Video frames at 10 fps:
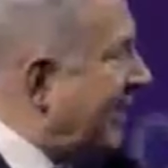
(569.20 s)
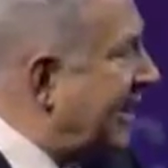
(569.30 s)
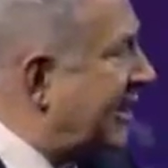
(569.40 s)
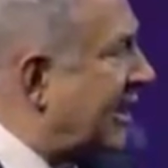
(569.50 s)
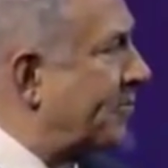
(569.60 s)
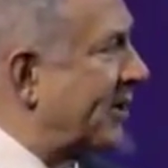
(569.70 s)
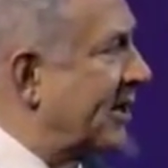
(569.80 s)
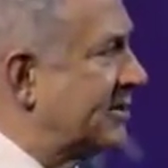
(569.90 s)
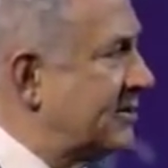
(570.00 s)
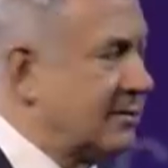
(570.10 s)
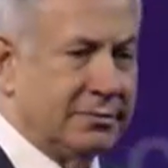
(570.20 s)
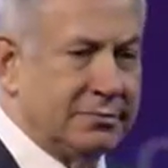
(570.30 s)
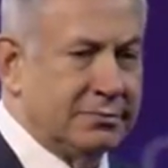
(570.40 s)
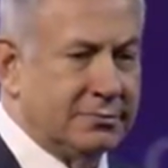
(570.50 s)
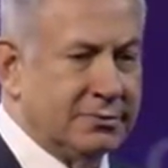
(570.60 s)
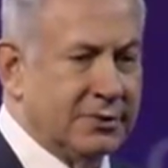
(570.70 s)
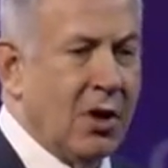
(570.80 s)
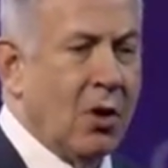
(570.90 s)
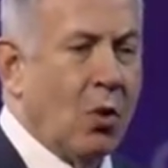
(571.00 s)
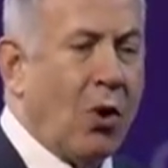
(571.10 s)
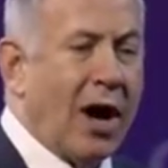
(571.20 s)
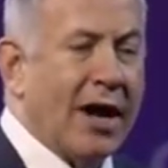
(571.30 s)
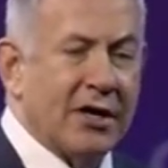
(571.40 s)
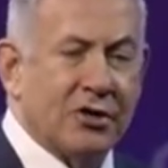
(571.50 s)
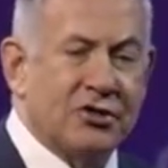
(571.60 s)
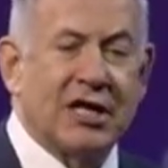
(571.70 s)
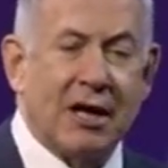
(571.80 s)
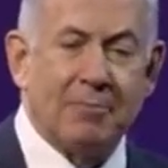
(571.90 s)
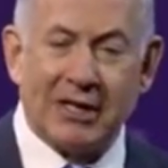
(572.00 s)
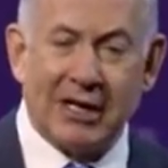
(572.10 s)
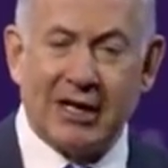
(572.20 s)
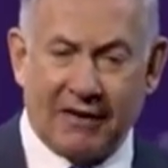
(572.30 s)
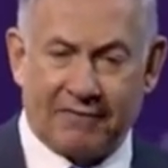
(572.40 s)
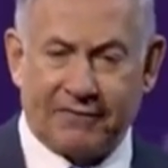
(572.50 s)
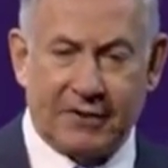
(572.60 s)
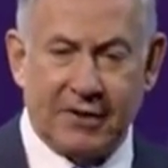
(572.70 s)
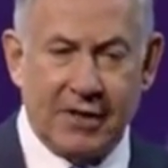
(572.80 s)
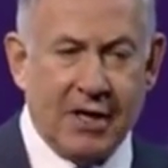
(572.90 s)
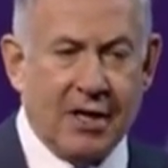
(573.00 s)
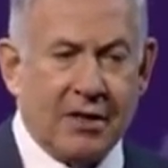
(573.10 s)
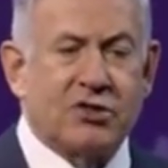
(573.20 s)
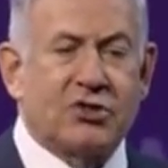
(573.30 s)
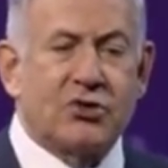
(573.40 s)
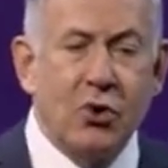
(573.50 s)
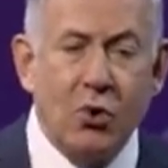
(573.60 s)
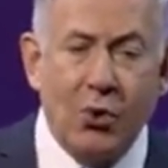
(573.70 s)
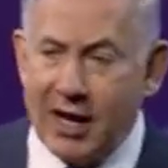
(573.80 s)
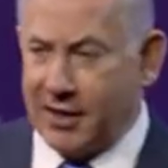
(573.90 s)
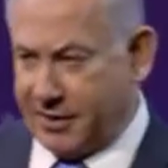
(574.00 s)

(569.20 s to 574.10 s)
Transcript: companies, 1 energy company left. The true wealth